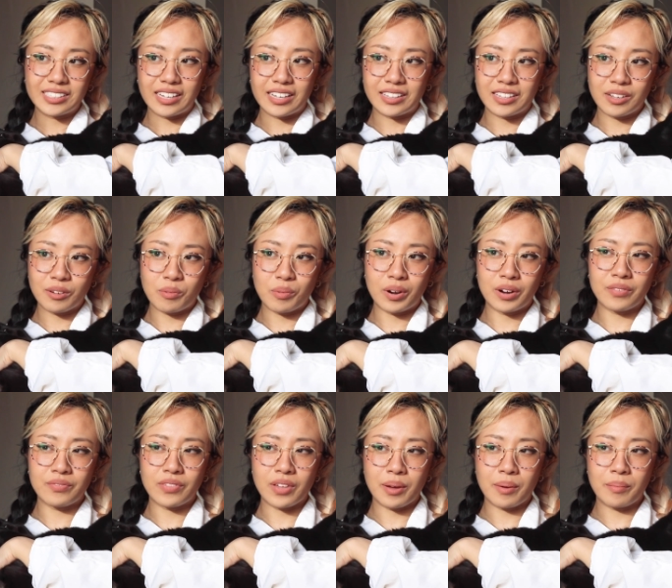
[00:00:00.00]
I think one
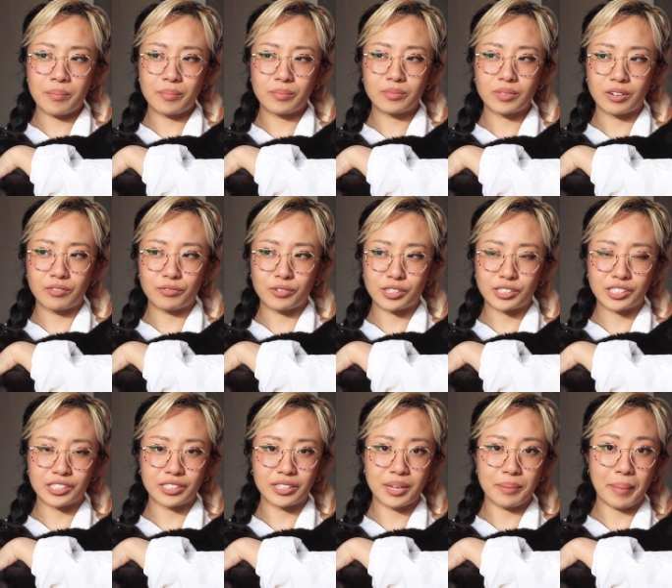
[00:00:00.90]
of them
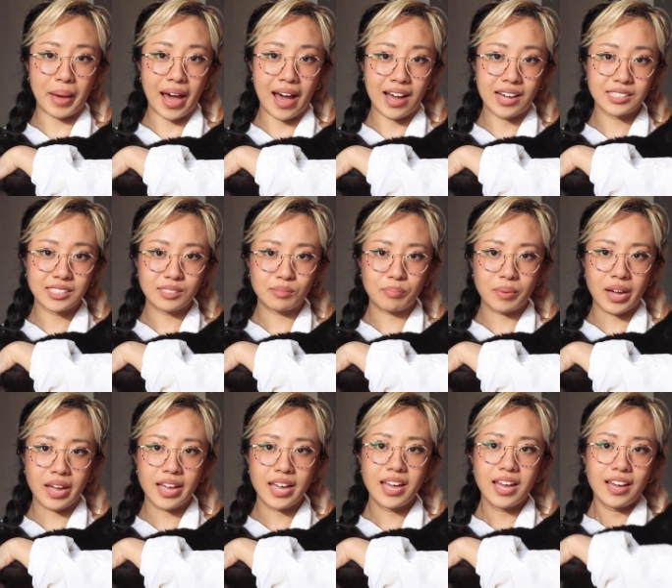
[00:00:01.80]
unfortunately passed,
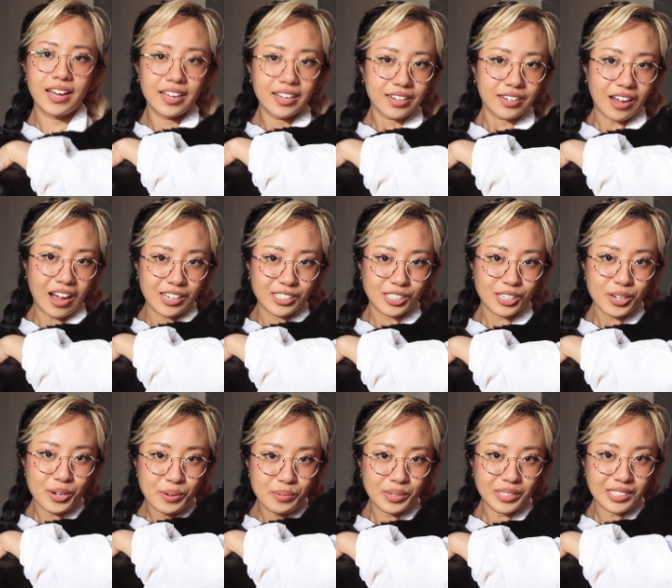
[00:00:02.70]
but
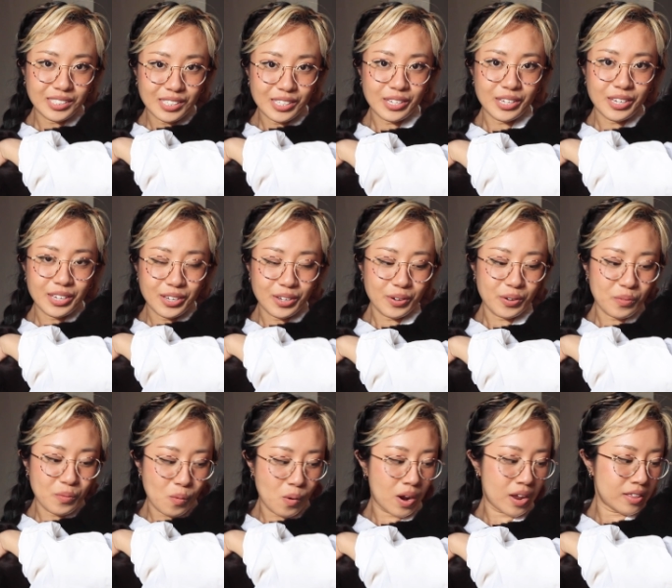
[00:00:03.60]
Gata was the
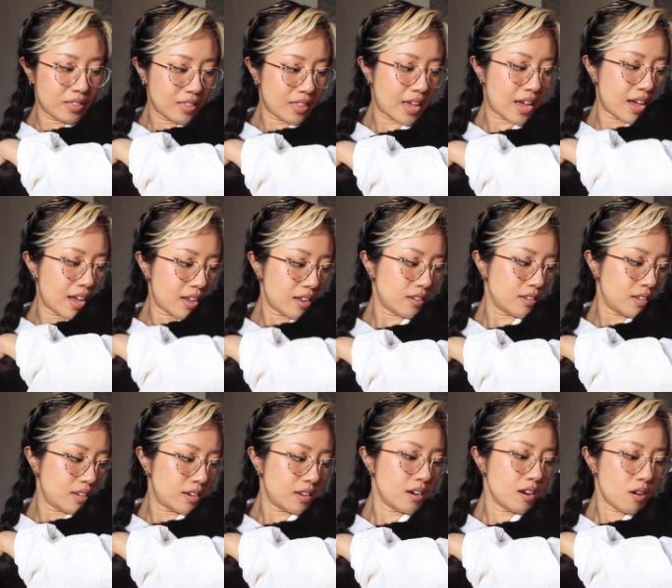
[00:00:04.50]
one that
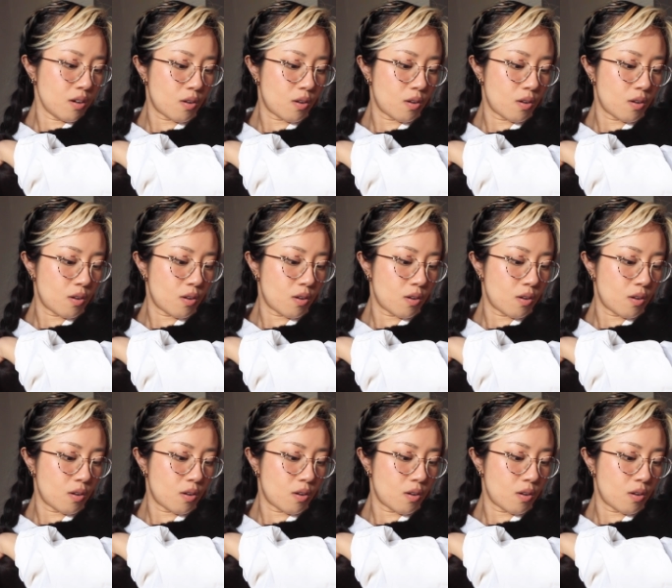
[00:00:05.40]
needed a